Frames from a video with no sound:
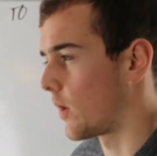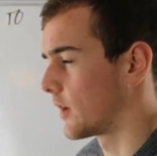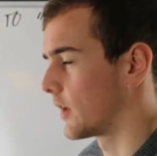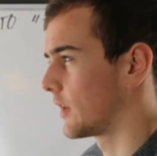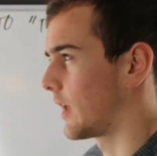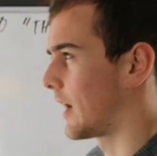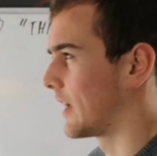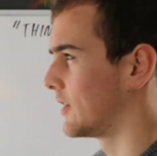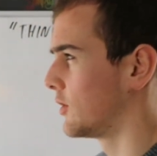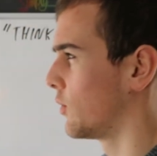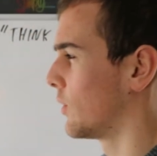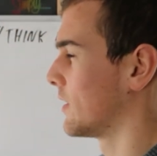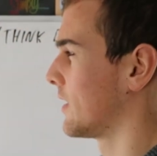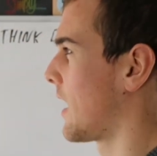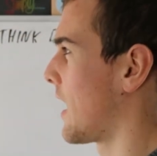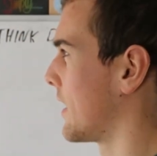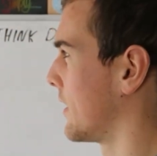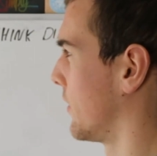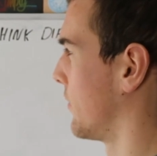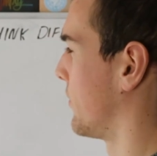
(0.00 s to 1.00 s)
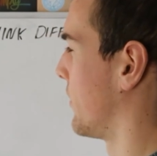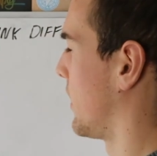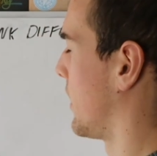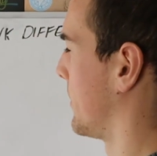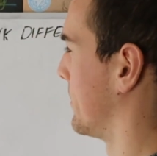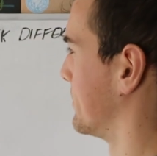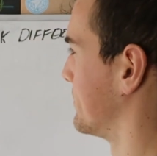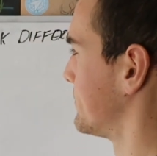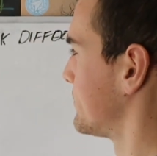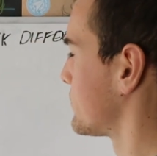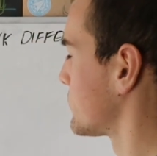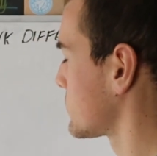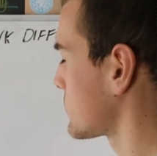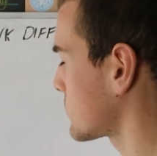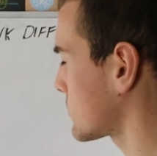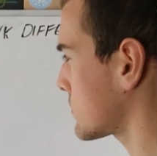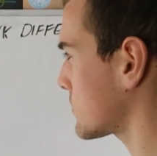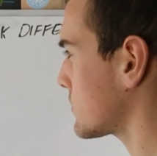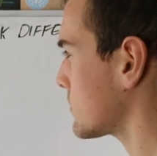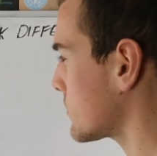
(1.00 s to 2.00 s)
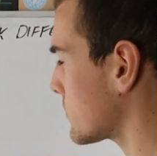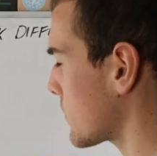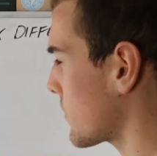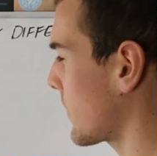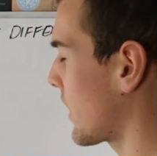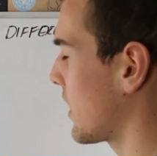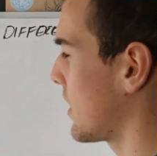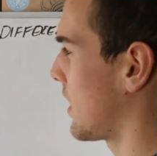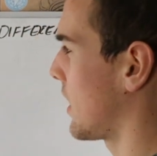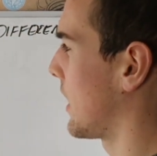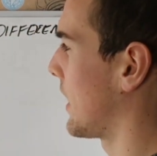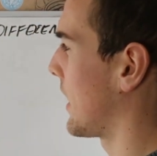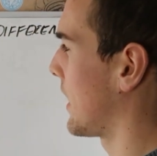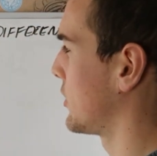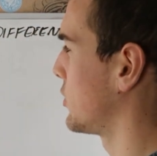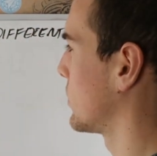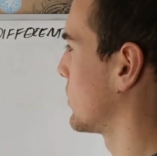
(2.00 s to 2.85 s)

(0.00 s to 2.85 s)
I wanted, I do a lot of, um, uh,